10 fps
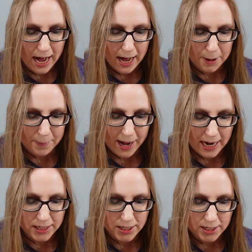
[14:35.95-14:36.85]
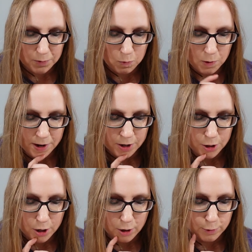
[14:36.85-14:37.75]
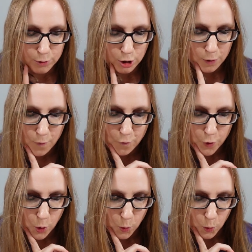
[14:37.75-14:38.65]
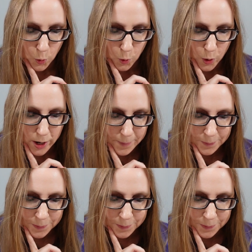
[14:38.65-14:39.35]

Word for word: Um, but I did win those for